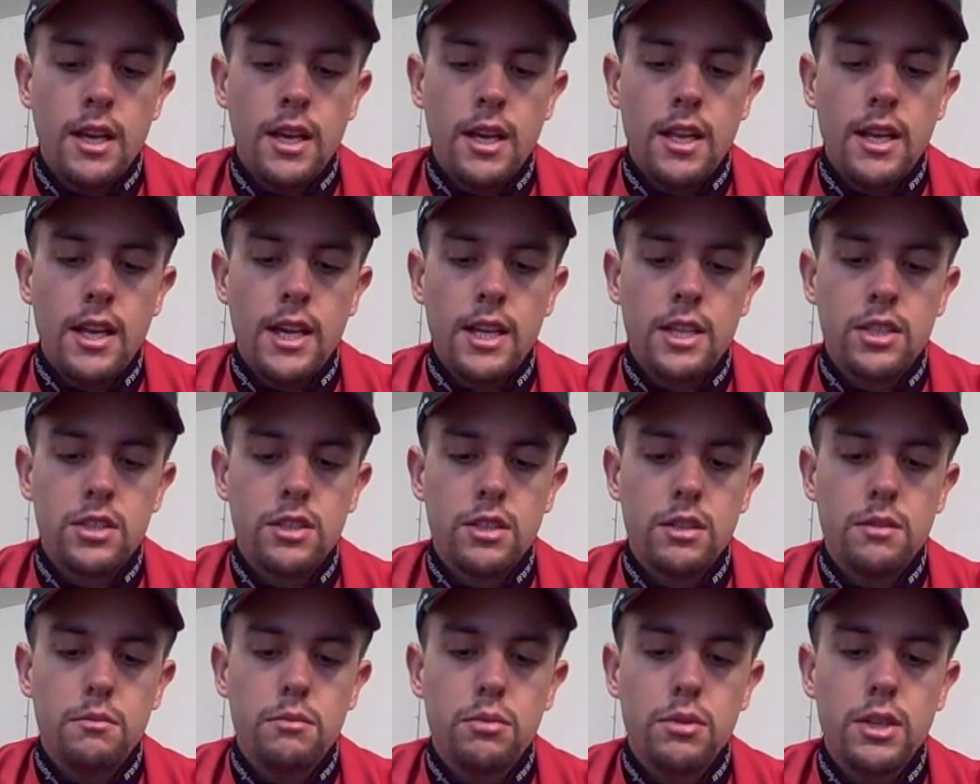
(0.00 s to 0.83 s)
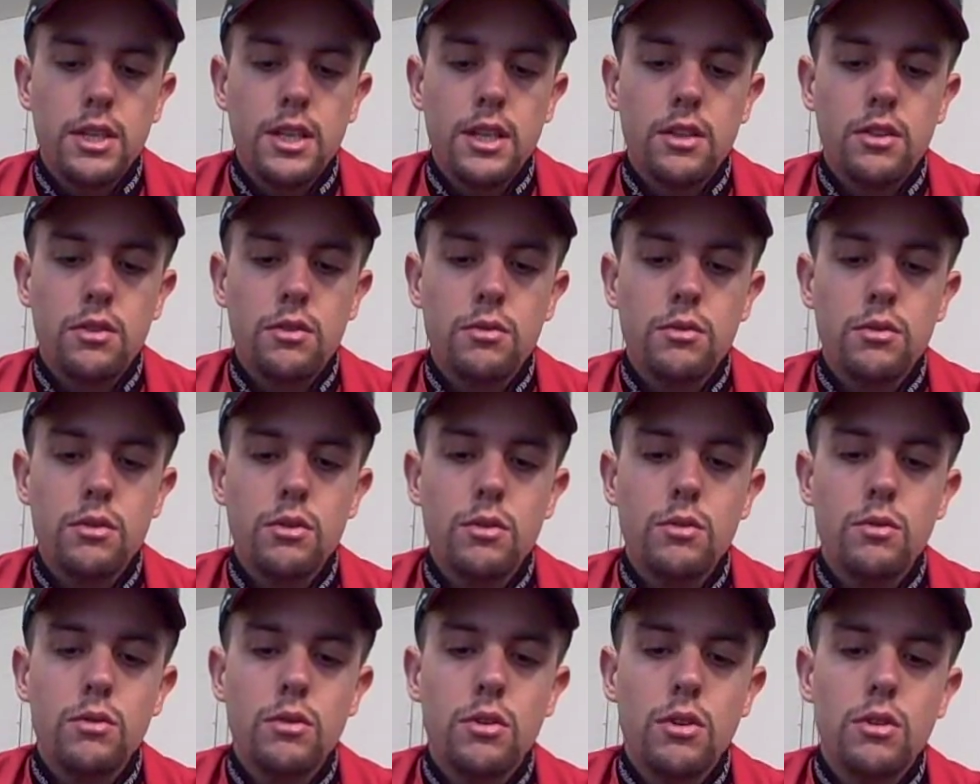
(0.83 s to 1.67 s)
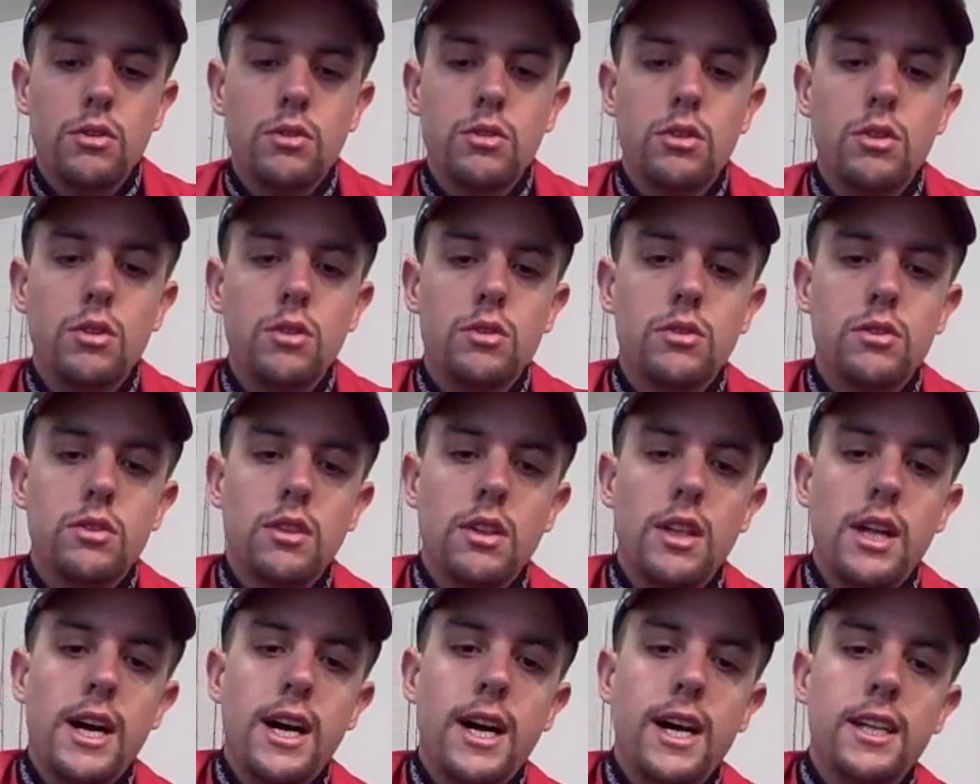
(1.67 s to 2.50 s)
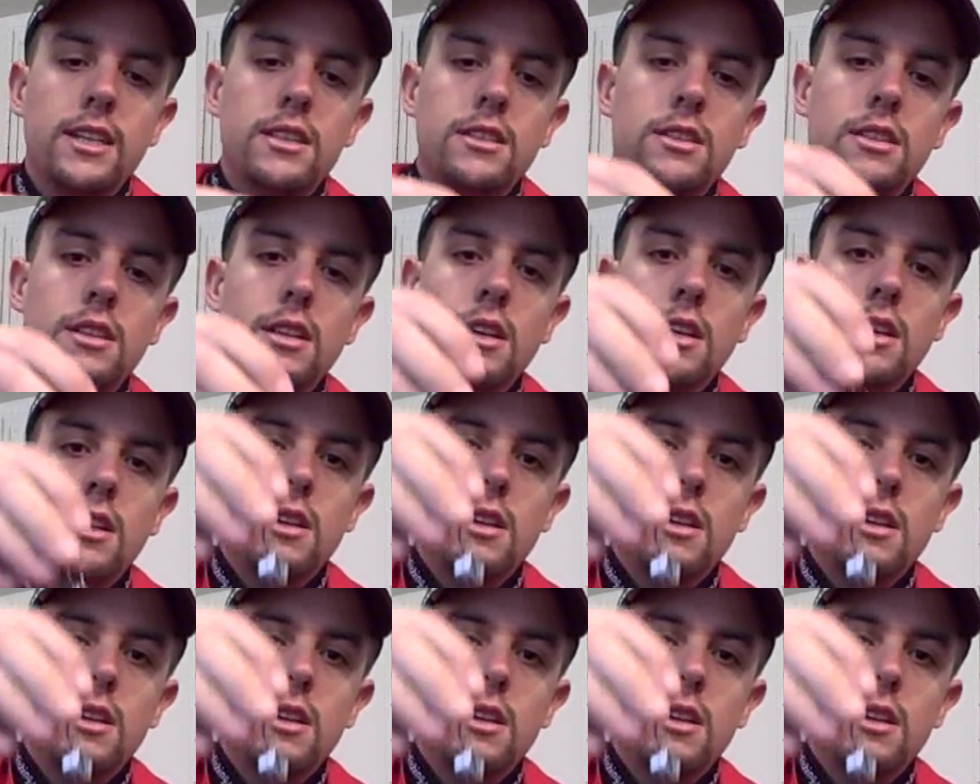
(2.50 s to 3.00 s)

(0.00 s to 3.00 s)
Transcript: and actually bring it through those two slots.